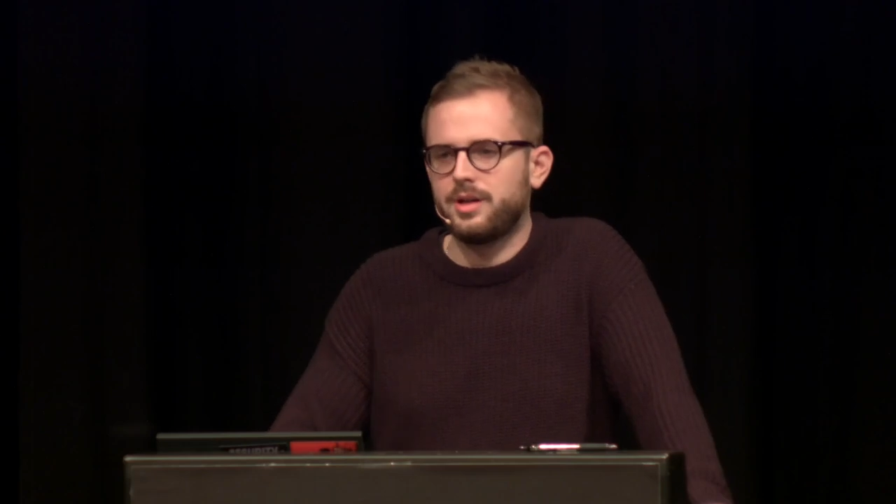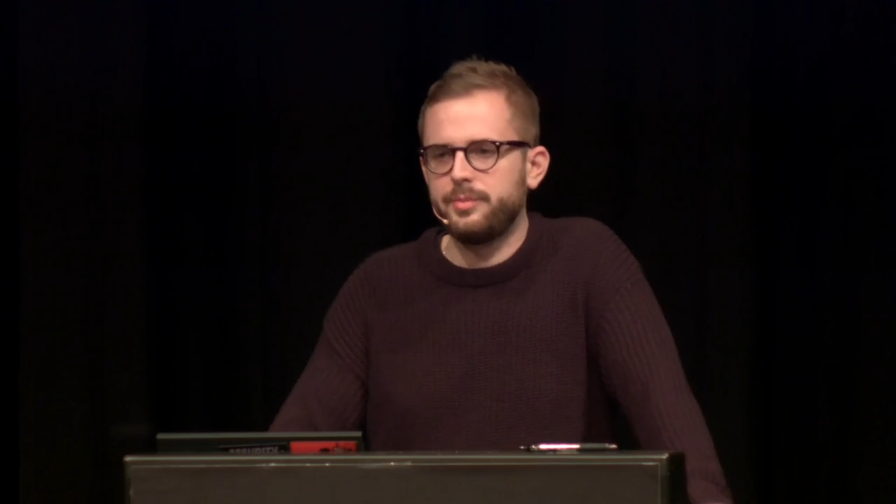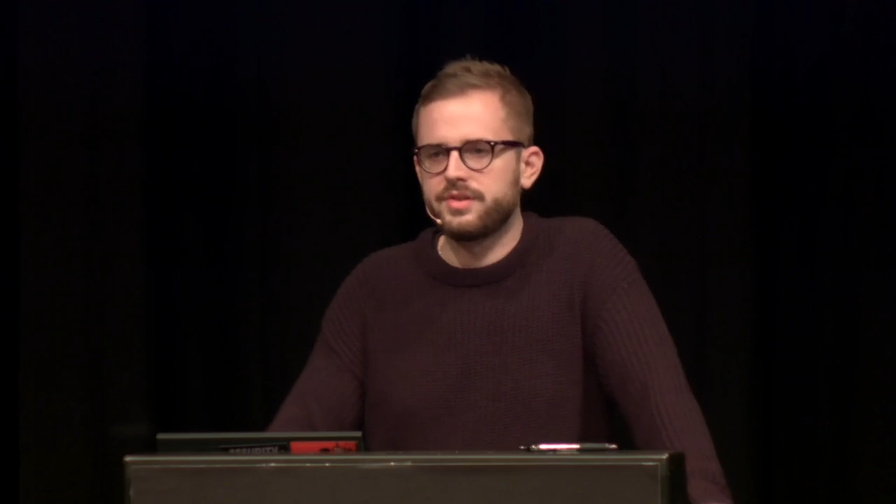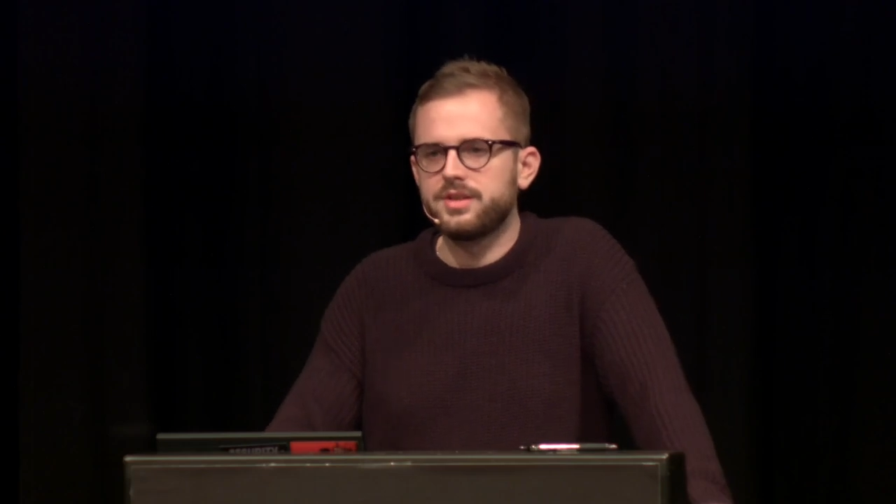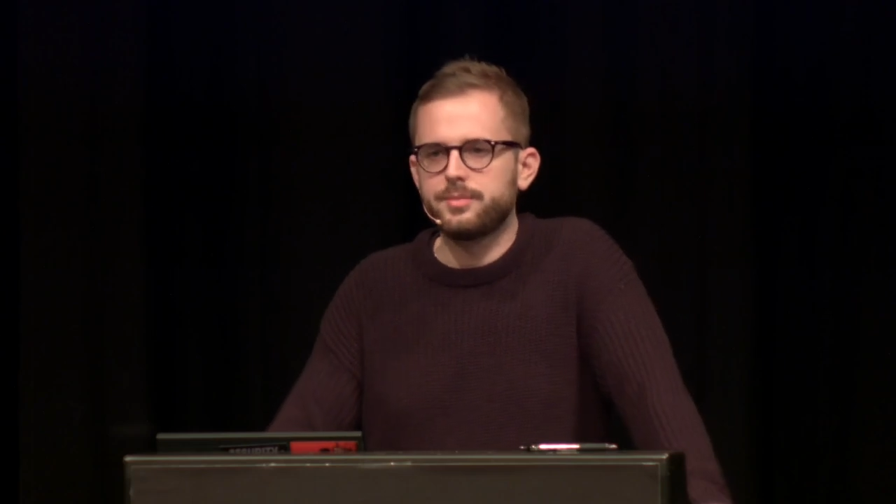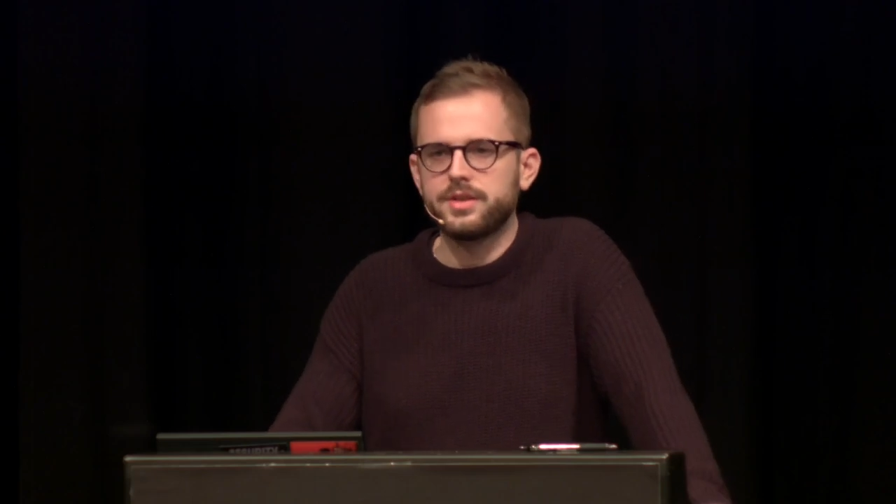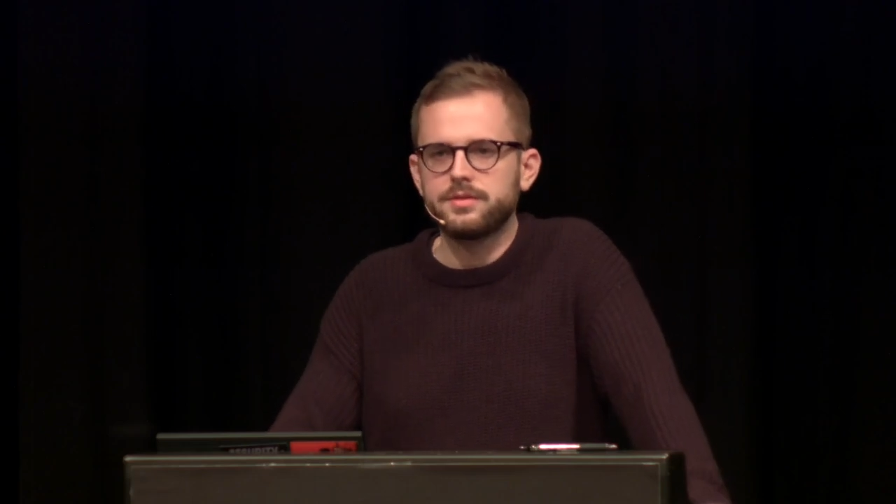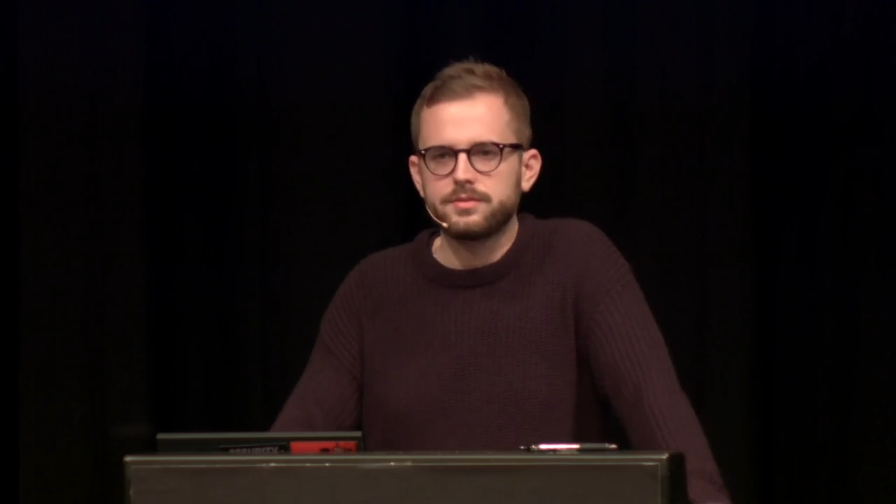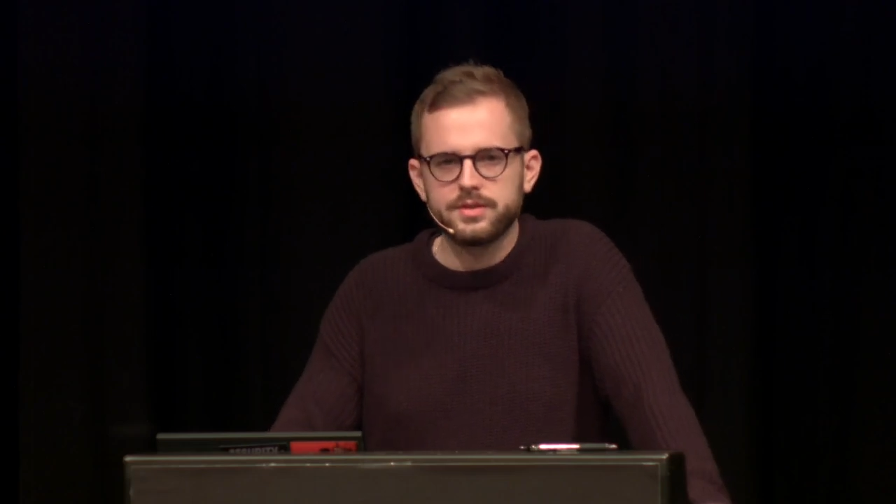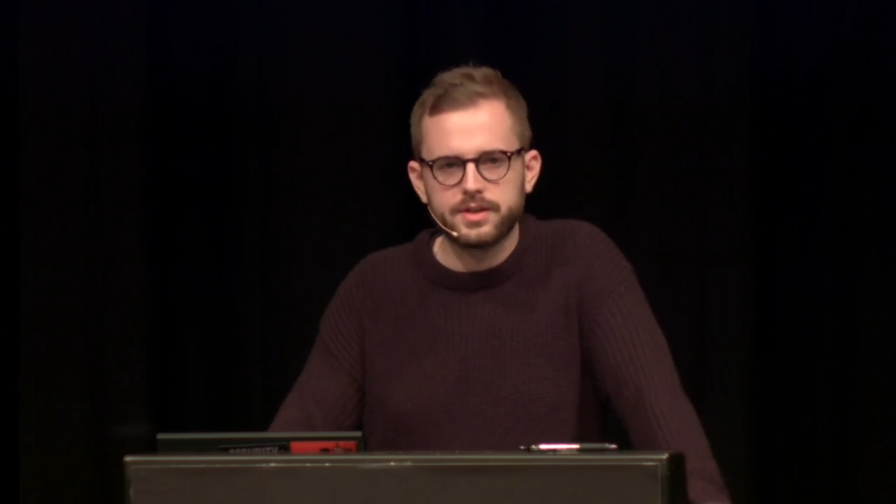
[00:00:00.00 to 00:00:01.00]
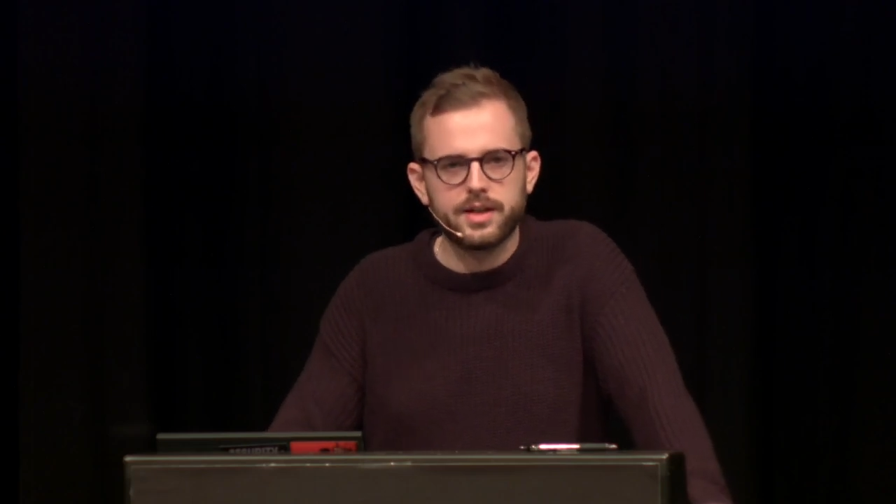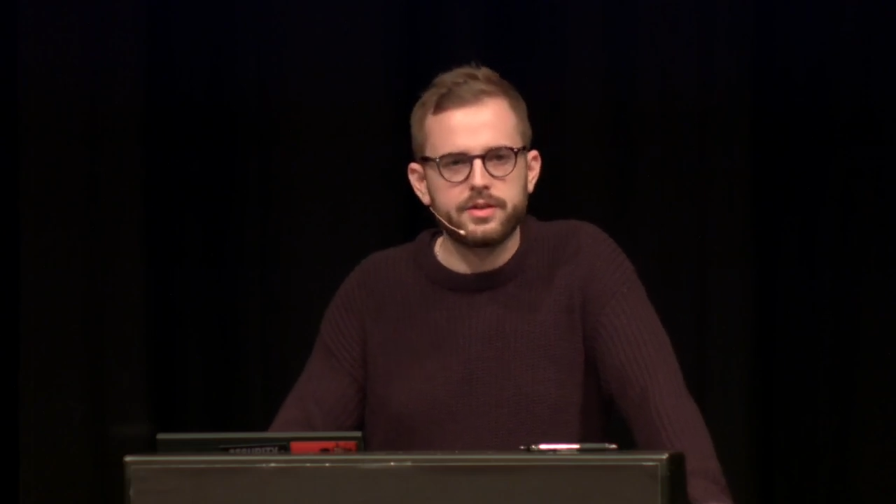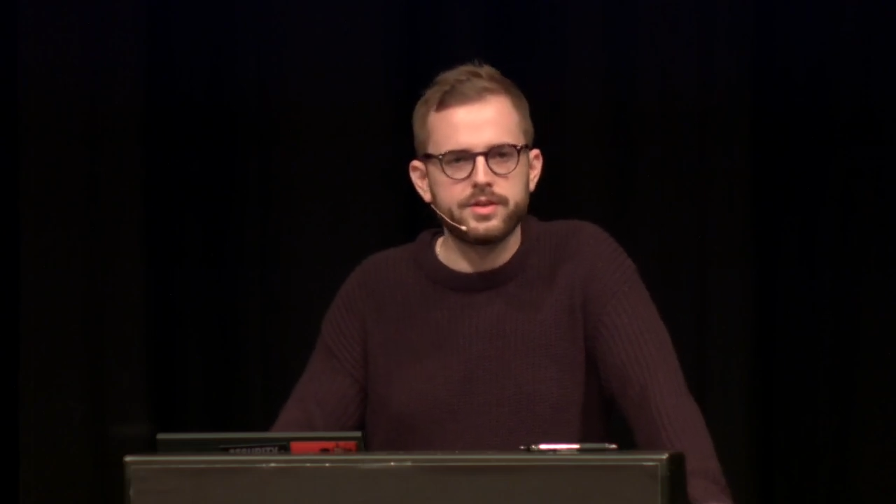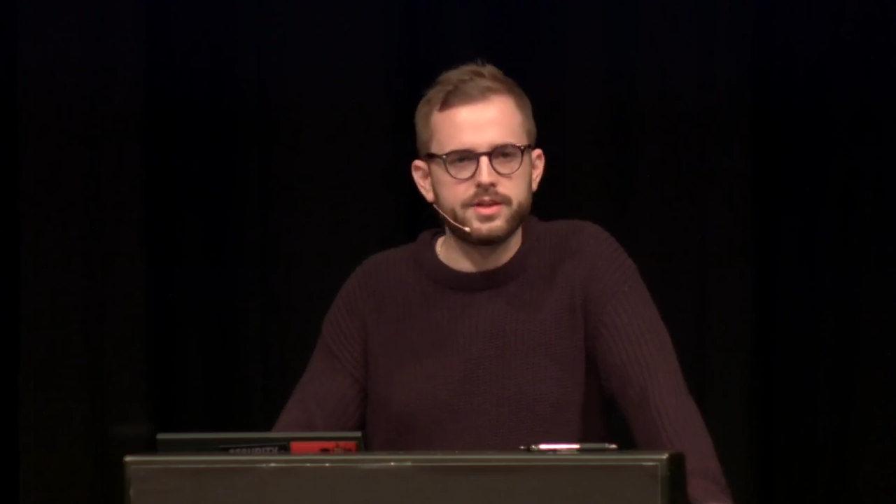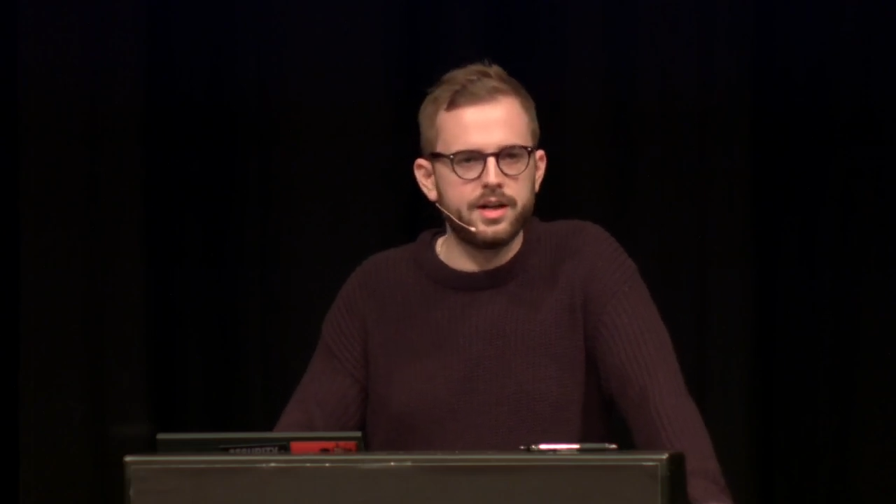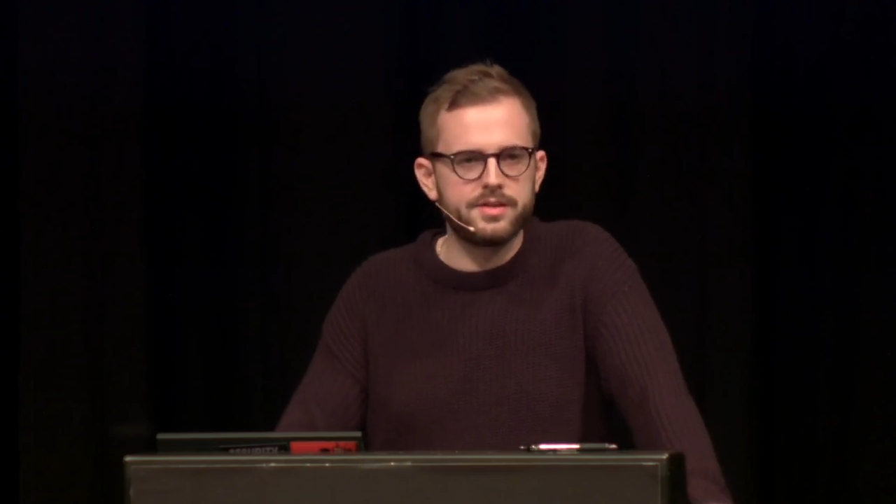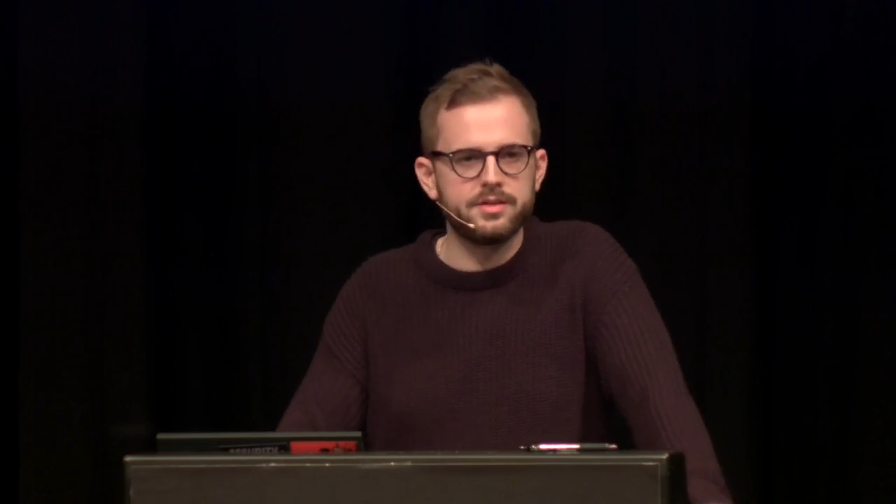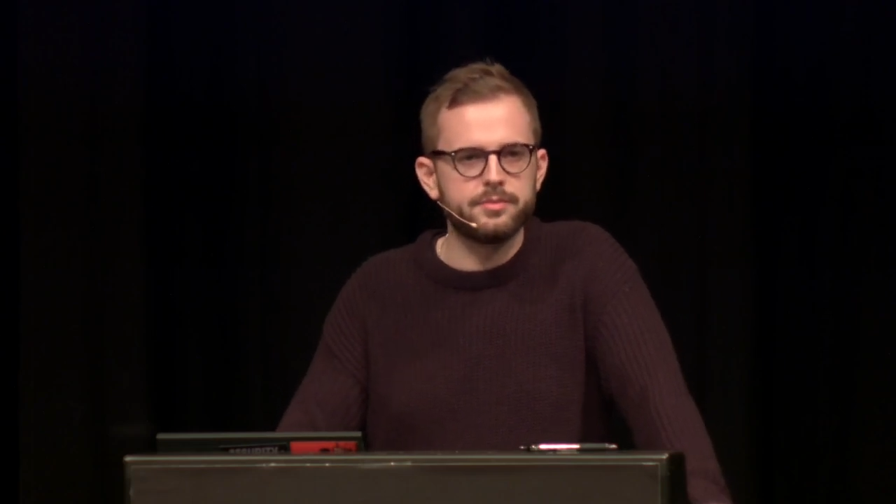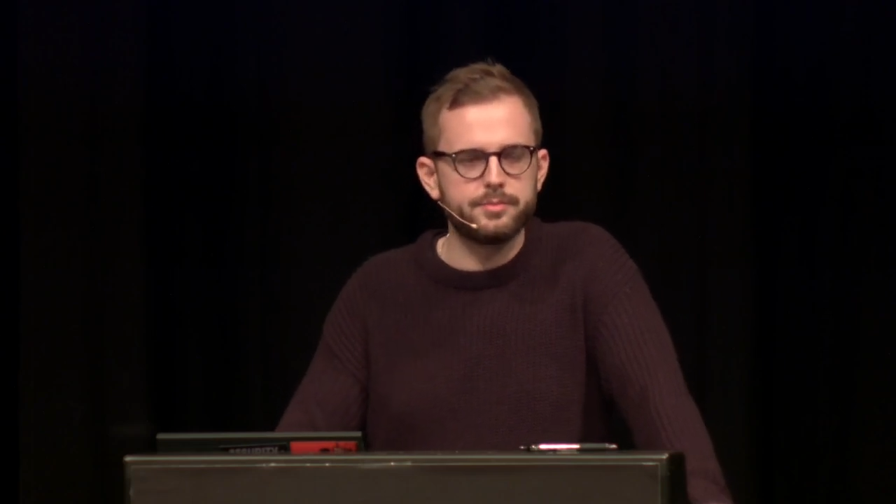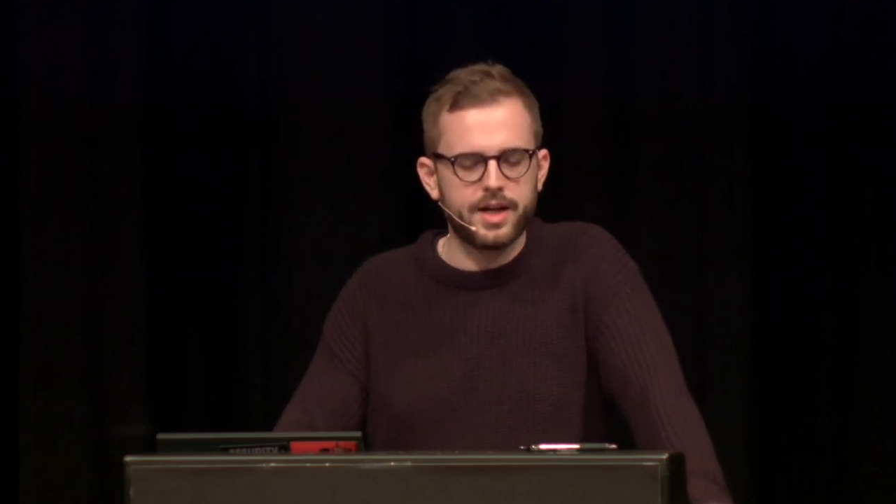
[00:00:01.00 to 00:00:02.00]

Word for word: obviously, by the aggrandizing